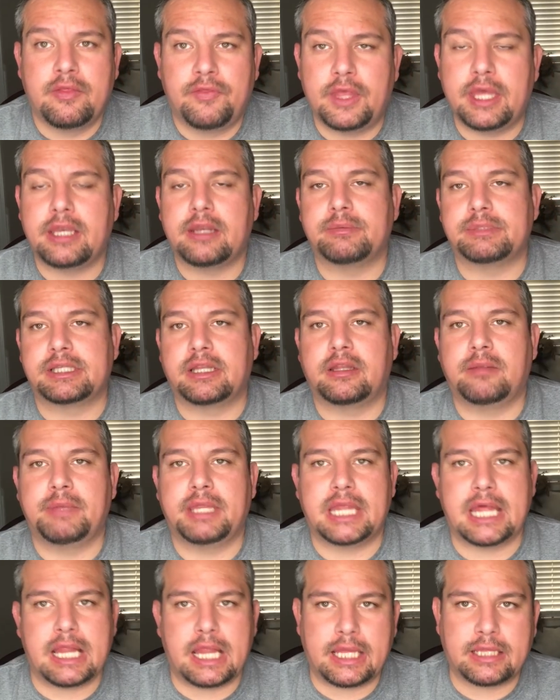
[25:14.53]
they end up telling me
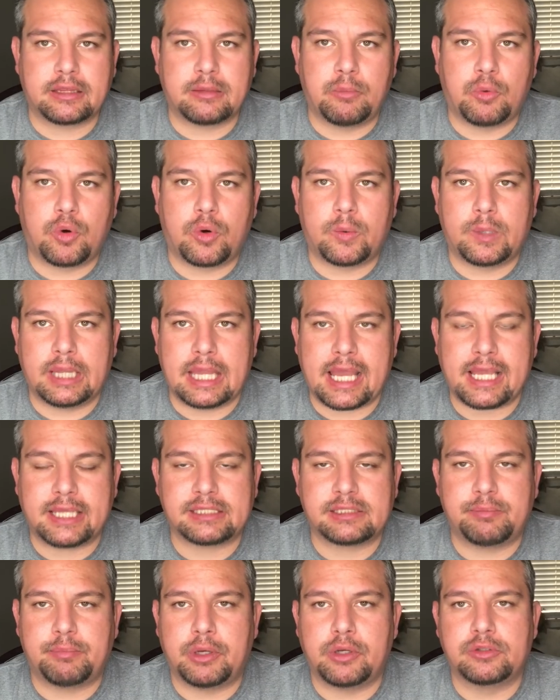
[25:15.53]
they like the more
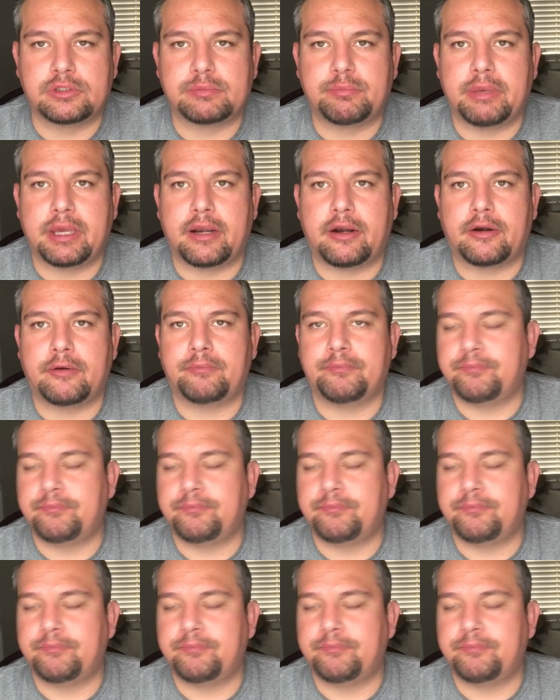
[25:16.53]
relaxed pose better.